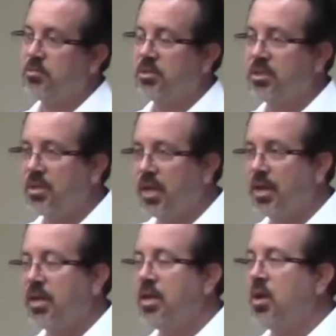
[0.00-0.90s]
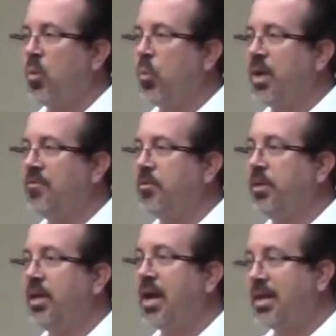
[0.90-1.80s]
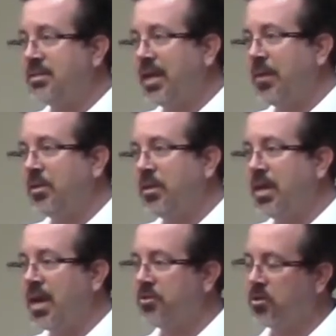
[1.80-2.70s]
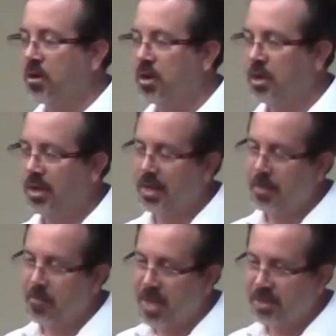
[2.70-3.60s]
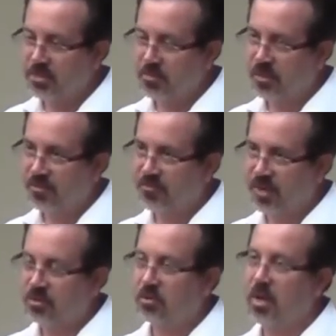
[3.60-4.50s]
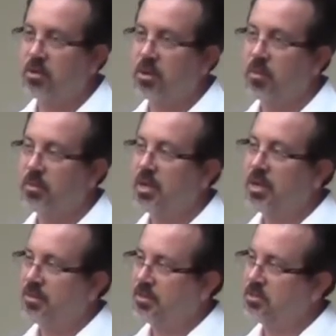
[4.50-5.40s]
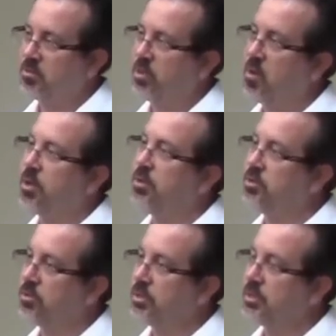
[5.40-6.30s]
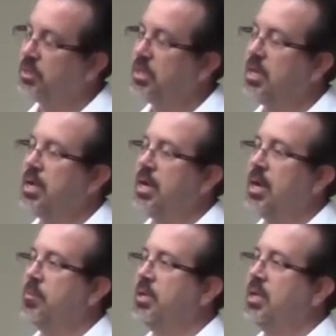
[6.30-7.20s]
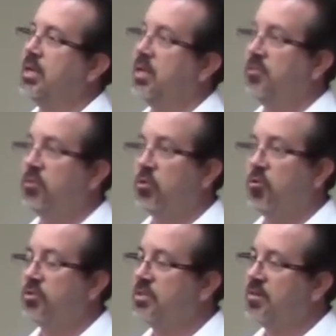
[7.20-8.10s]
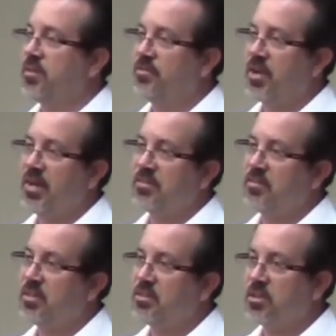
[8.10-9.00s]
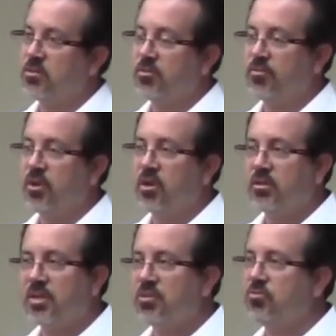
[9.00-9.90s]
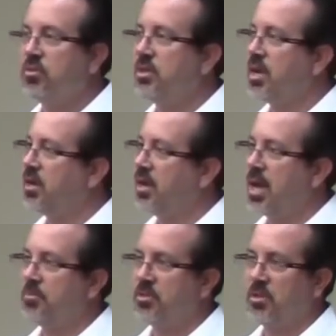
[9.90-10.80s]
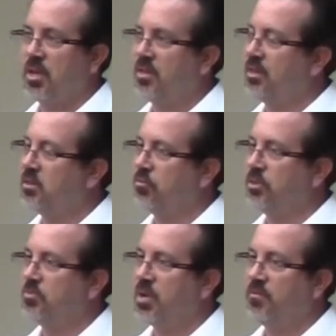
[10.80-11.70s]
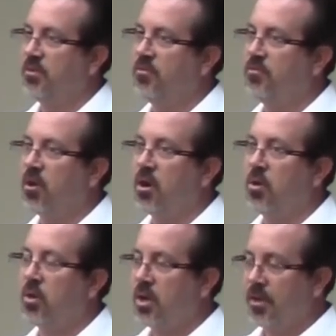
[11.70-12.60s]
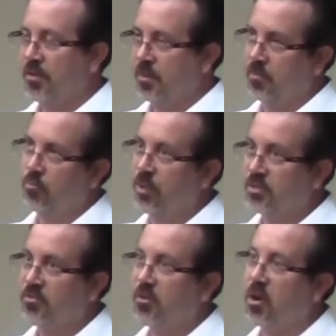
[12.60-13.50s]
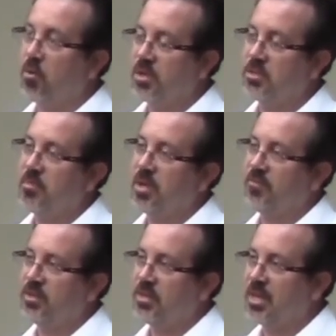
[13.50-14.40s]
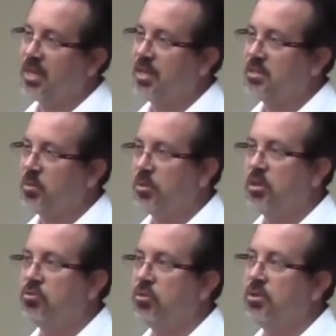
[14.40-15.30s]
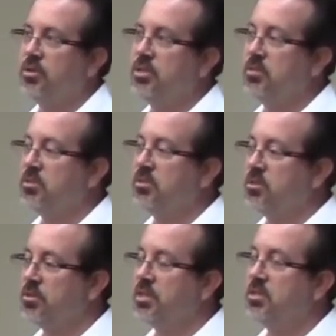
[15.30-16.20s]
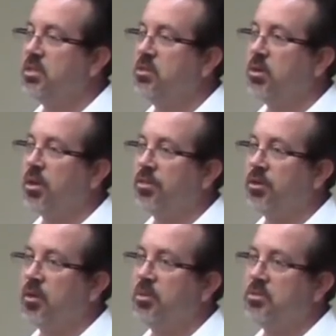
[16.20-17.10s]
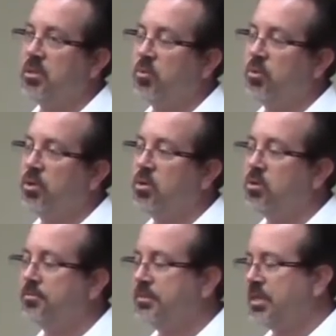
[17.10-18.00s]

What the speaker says: but today, we have to play an odds game, and the odds are, can I maximally affect your outcome? This is the way I want to do it. But again, if you're over 75, 76 or frail, that's really not an option. And I think the risk far outweighs the benefit in that case. So we want to control your disease, but still continuing on therapy is the number one goal.